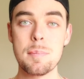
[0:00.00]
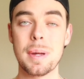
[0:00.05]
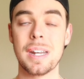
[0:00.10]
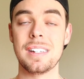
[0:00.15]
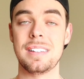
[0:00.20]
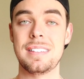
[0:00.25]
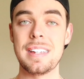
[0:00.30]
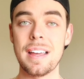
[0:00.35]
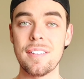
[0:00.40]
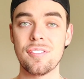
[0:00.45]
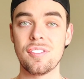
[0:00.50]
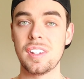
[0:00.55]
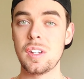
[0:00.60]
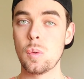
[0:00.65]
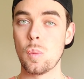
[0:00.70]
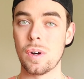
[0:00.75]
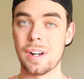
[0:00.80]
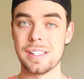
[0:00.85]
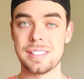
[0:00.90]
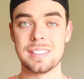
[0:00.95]
but definitely
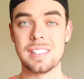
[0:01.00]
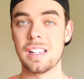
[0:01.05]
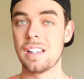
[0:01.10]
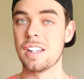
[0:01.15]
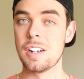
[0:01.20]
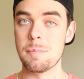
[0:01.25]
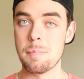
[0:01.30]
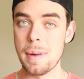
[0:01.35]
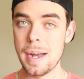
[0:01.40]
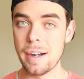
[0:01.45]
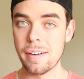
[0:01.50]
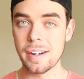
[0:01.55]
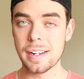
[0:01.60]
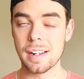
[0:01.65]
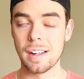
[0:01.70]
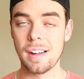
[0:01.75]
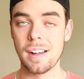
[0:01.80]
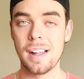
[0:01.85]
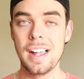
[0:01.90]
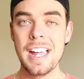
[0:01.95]
when I sell in
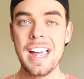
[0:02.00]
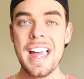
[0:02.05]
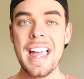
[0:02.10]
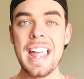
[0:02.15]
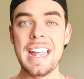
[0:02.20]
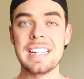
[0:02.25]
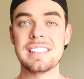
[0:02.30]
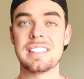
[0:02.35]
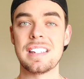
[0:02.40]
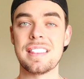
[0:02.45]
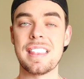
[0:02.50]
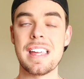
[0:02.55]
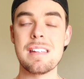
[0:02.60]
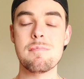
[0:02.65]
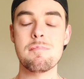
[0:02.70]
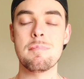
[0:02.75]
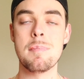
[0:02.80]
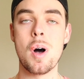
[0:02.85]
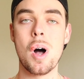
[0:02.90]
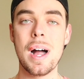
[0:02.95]
America, is that they
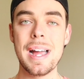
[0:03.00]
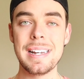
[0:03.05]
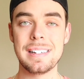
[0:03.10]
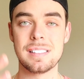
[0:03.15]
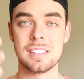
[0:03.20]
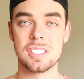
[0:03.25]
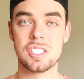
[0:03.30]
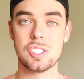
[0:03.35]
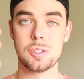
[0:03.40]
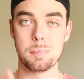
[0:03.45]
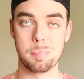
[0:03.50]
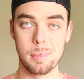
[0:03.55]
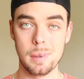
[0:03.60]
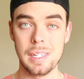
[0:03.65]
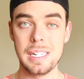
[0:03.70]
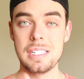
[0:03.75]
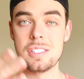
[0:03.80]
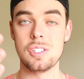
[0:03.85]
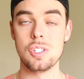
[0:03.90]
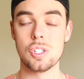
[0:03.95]
might
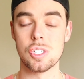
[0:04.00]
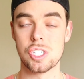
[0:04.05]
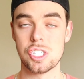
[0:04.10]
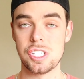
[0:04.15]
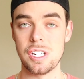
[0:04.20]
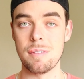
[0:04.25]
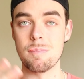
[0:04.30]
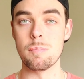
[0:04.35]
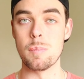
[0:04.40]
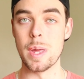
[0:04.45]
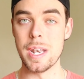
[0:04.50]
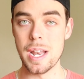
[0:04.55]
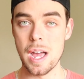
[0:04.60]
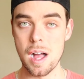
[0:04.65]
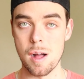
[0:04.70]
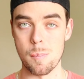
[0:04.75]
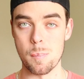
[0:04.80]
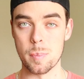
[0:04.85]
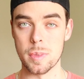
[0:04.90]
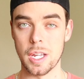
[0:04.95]
split your shipment
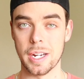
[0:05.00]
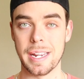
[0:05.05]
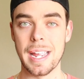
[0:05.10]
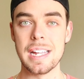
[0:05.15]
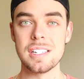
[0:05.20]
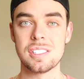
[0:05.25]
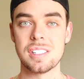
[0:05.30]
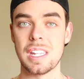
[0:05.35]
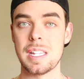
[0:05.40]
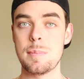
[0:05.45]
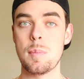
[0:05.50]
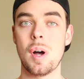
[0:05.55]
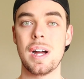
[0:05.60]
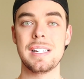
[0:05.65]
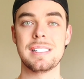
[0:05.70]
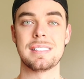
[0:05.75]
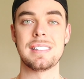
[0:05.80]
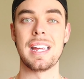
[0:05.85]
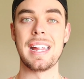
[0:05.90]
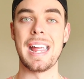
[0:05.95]
up. Okay, so they
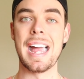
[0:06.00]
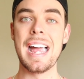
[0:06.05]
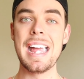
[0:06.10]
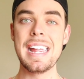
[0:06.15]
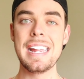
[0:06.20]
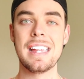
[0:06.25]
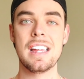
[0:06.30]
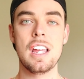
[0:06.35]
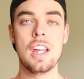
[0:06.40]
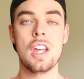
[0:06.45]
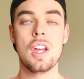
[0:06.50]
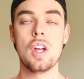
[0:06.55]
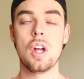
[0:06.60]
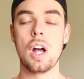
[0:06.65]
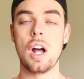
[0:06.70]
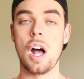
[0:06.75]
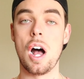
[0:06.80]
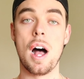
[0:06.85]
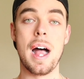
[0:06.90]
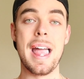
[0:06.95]
might say, hey,
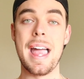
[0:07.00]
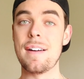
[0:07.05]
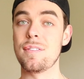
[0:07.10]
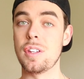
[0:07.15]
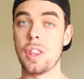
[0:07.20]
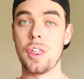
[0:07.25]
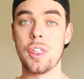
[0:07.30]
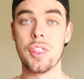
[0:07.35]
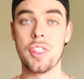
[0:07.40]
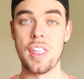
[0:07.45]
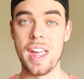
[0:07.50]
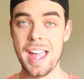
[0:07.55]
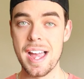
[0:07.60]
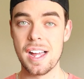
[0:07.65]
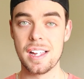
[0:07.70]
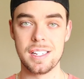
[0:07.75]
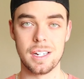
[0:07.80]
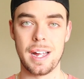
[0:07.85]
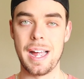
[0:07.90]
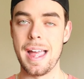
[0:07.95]
I have a
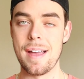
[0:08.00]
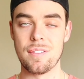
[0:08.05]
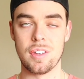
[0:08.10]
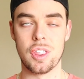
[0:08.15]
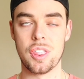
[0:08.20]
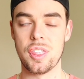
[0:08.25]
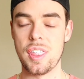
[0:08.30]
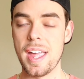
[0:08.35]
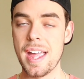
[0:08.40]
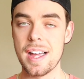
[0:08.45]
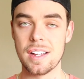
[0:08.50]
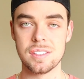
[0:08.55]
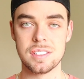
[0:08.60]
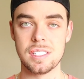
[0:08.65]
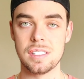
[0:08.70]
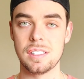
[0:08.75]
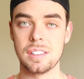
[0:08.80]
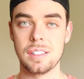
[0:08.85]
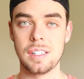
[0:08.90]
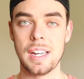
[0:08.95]

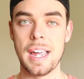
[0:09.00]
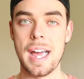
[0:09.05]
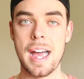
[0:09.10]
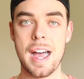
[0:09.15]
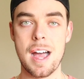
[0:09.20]
1,000